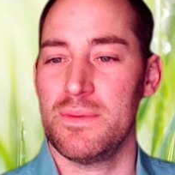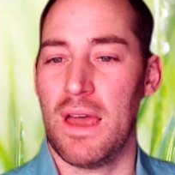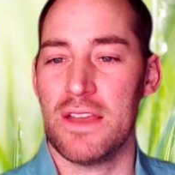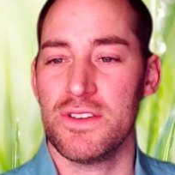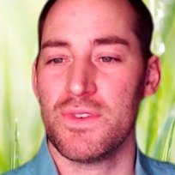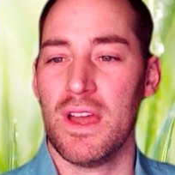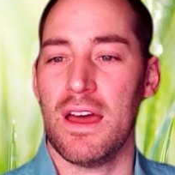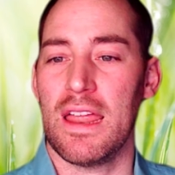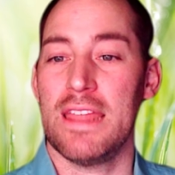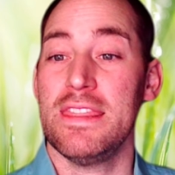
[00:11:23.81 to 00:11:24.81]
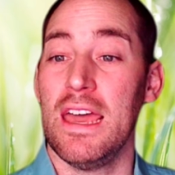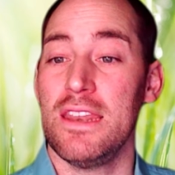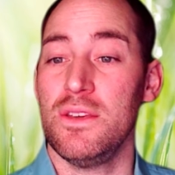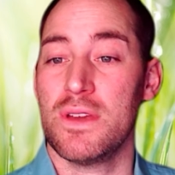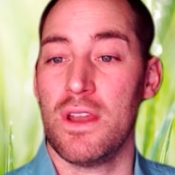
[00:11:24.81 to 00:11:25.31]
I just forgot. And then
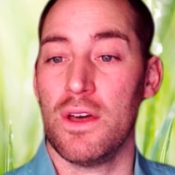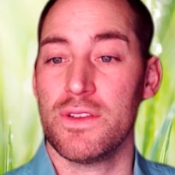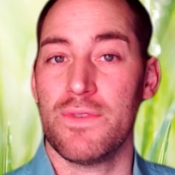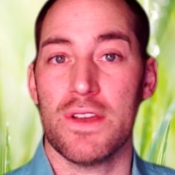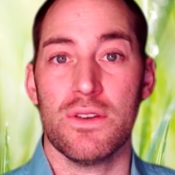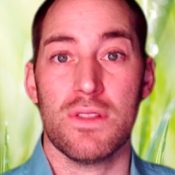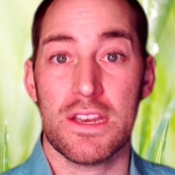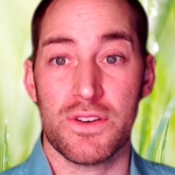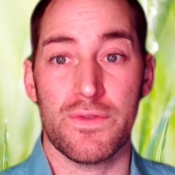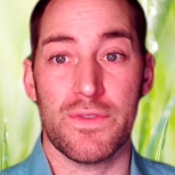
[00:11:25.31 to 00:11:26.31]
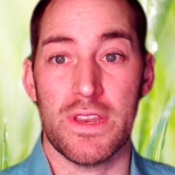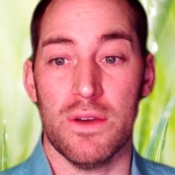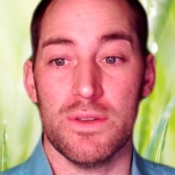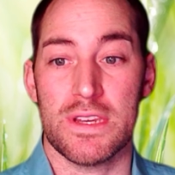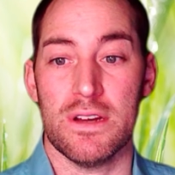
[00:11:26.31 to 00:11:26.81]
you can also find your lecture
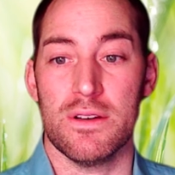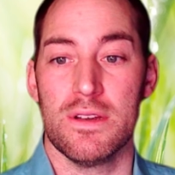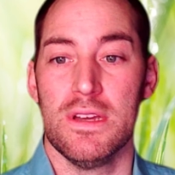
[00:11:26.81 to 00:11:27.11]
videos here.